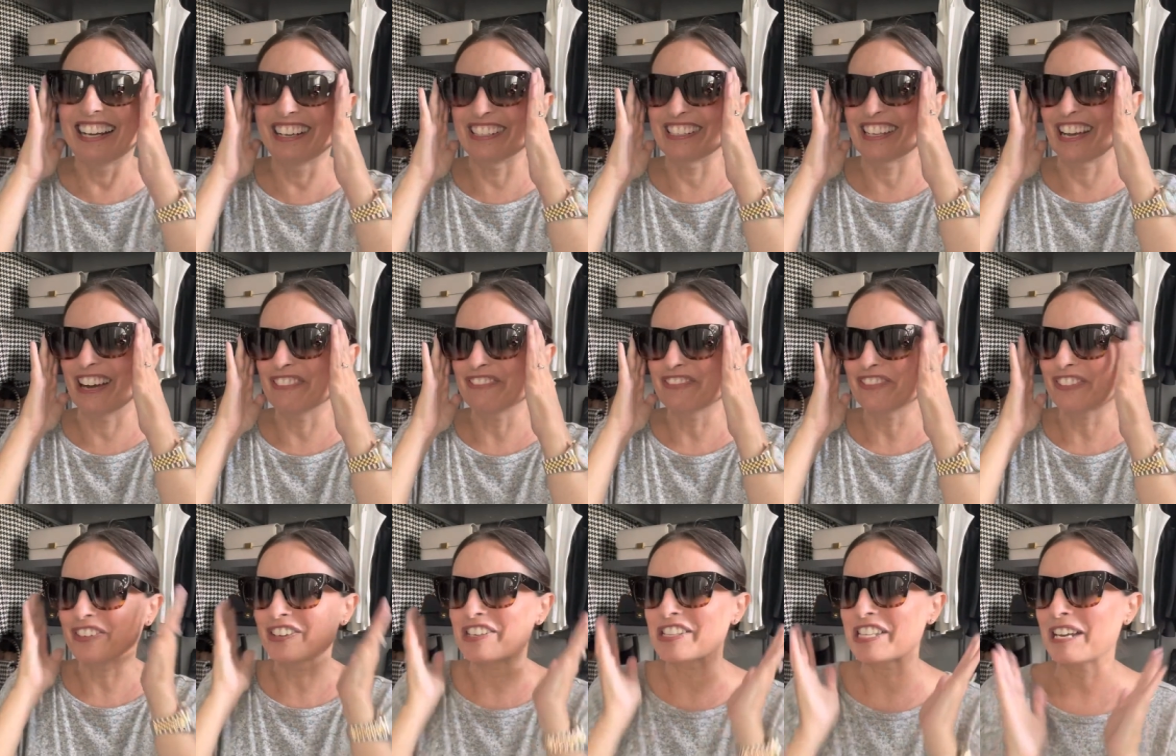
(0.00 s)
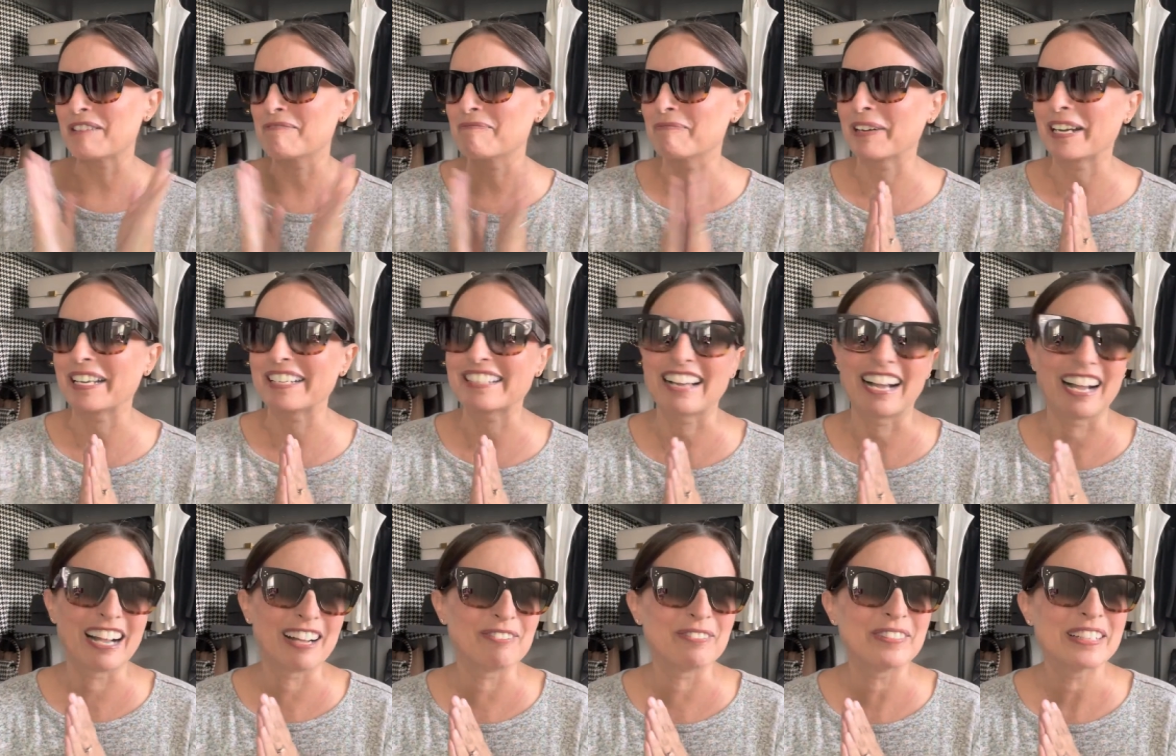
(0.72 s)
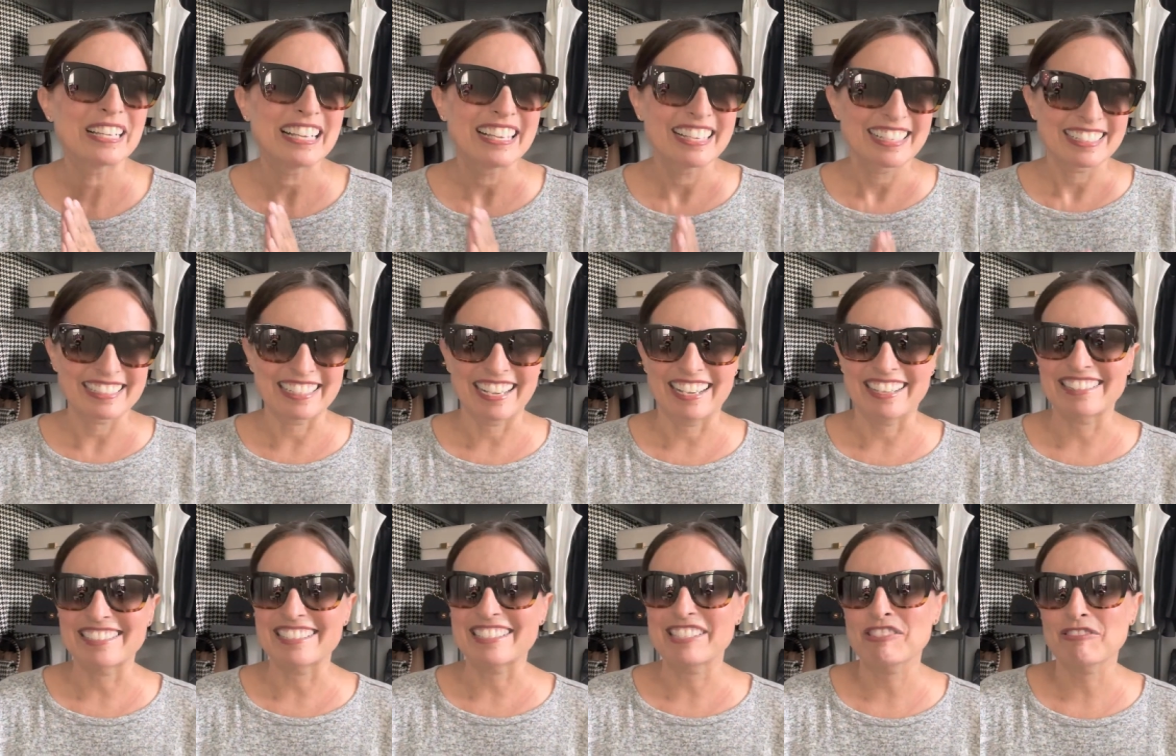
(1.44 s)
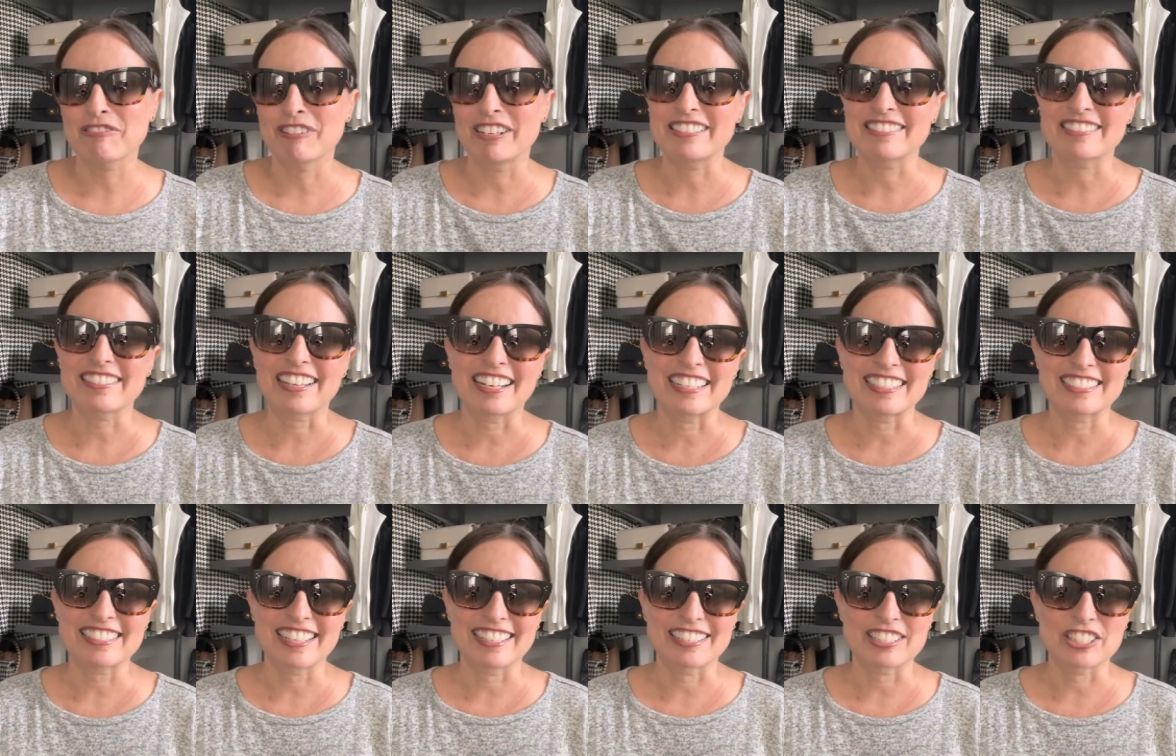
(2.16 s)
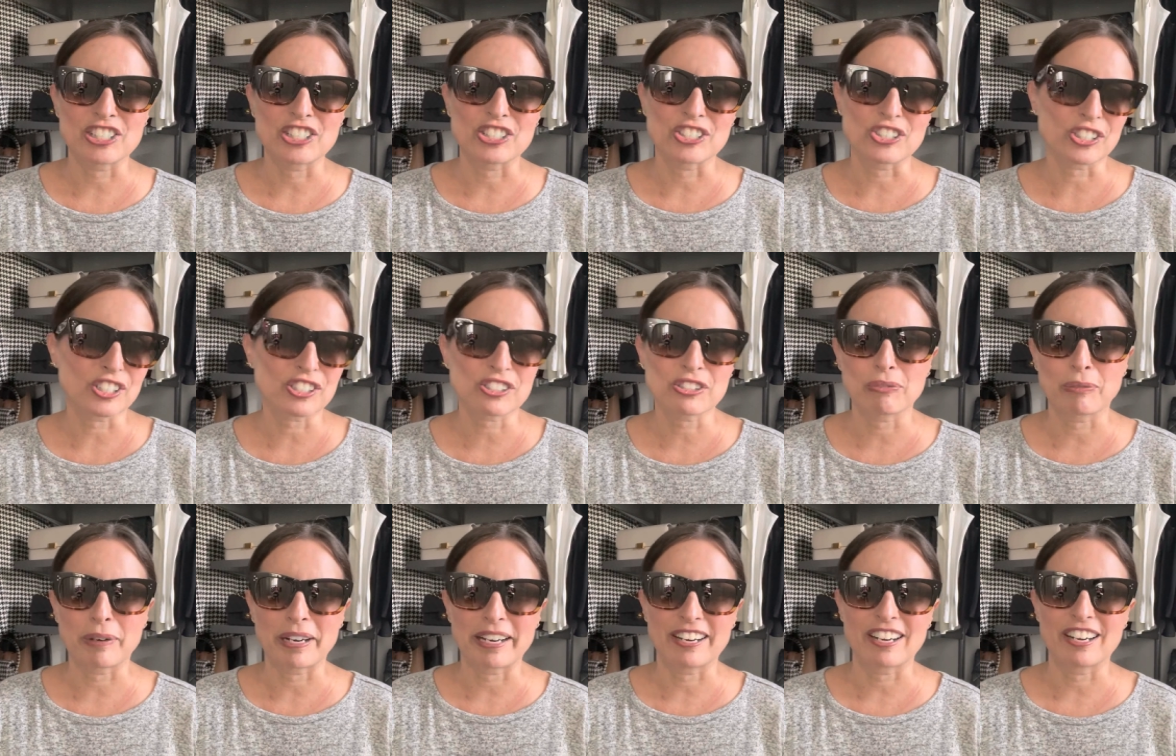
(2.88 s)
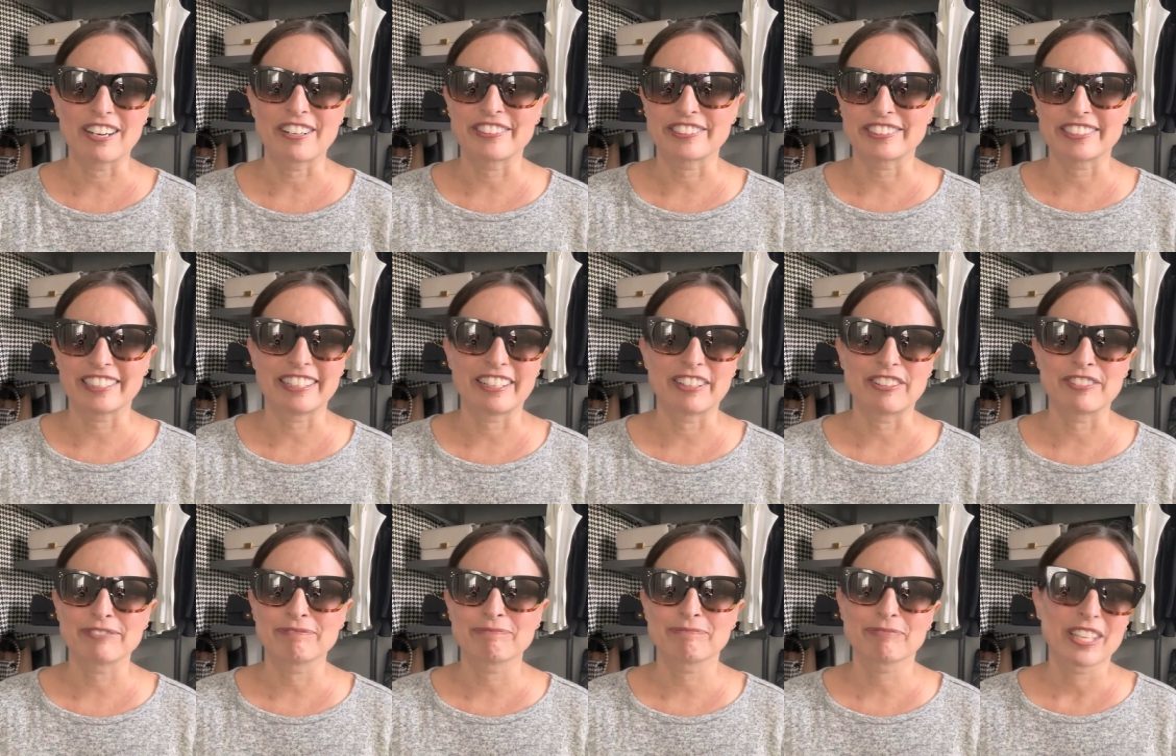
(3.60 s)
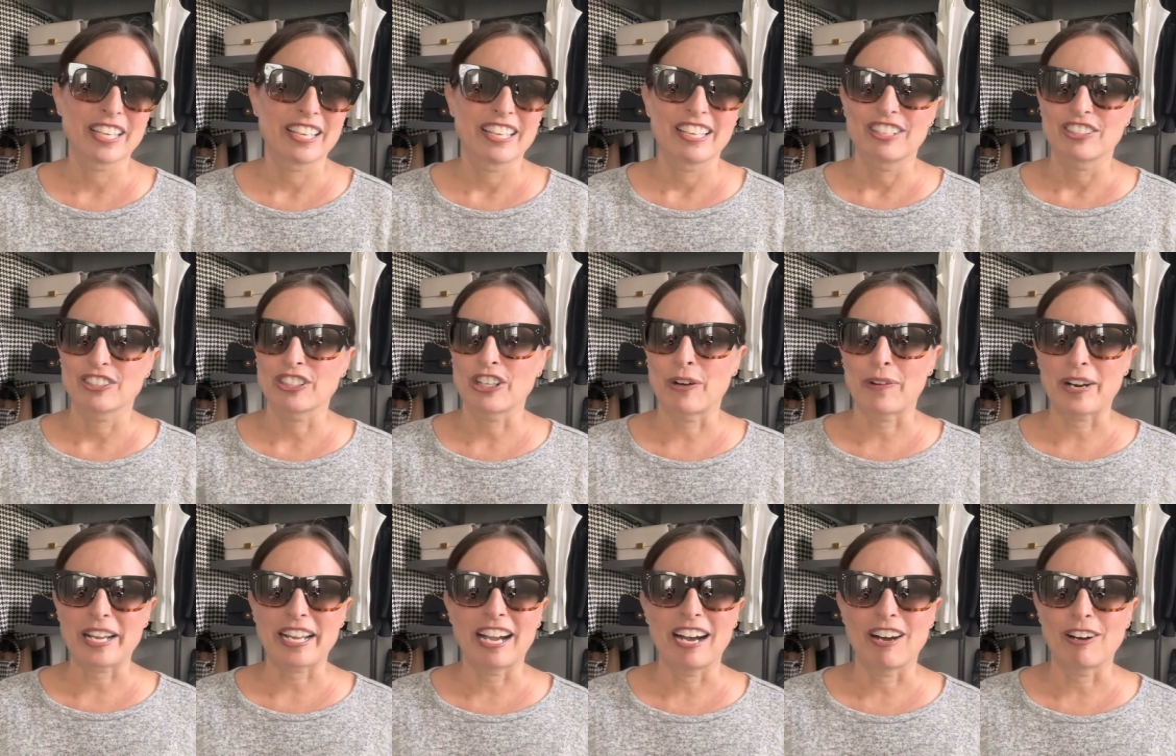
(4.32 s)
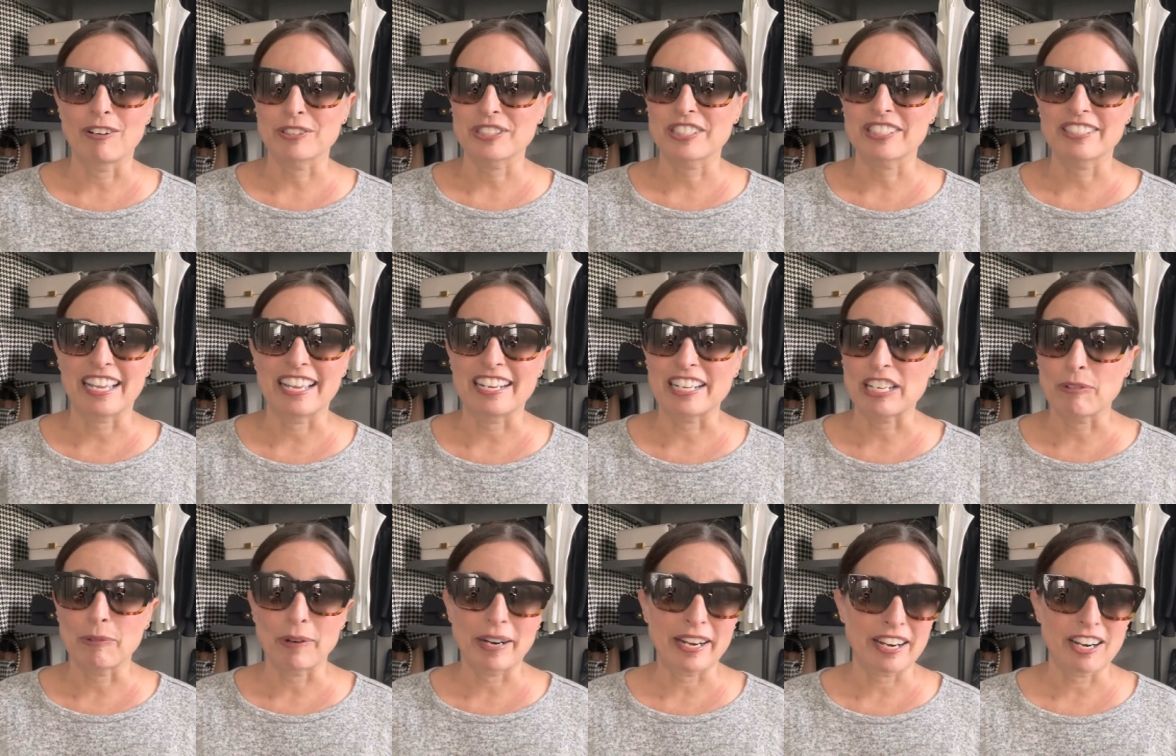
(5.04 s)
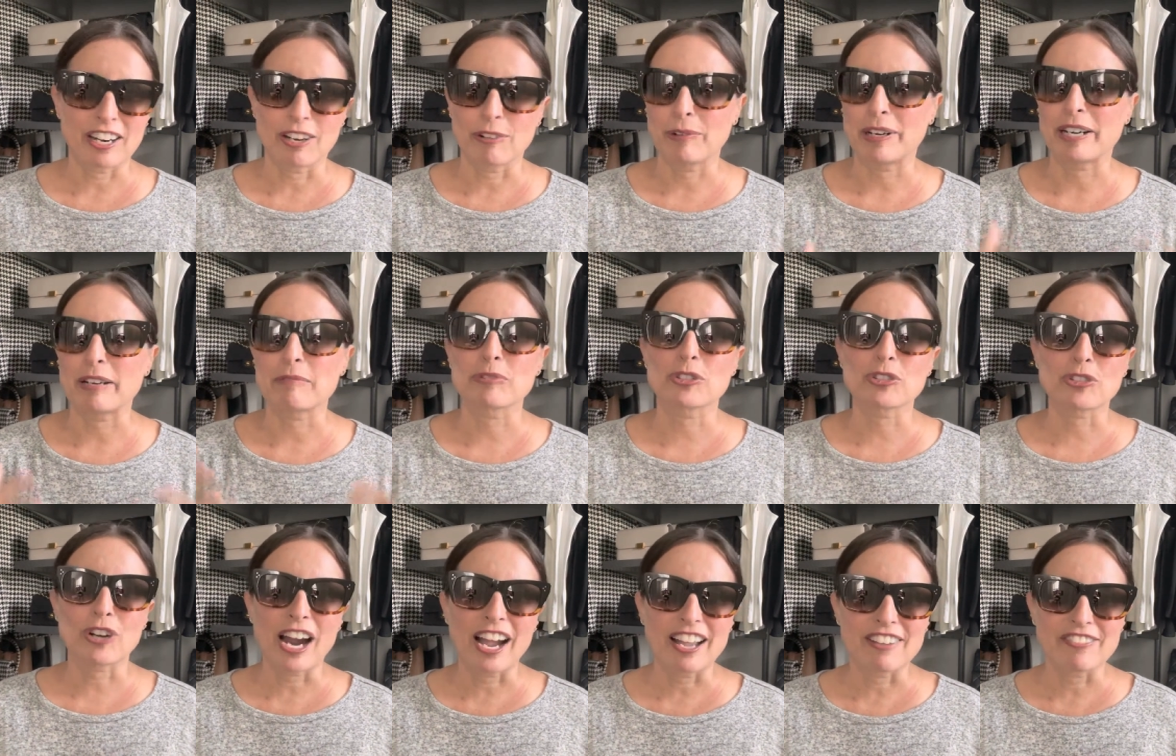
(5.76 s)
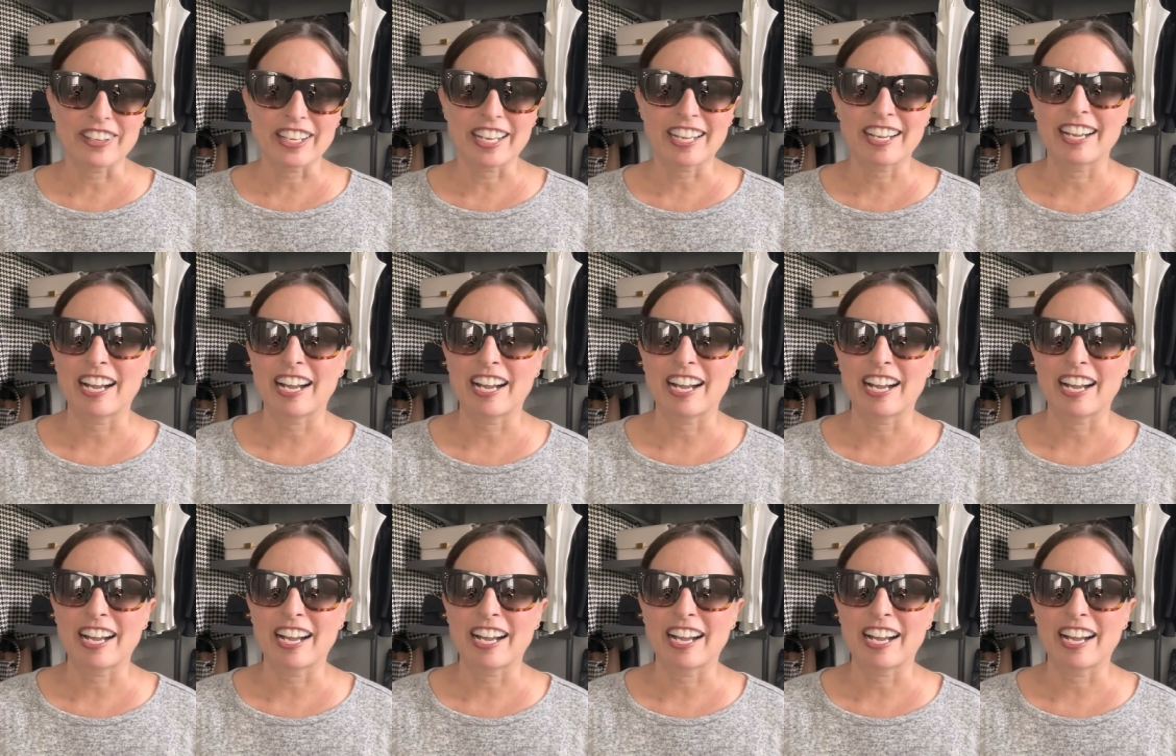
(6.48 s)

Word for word: enough for them. But um, yeah, these ones I tend to just wear, you know, going out anywhere when I'm driving.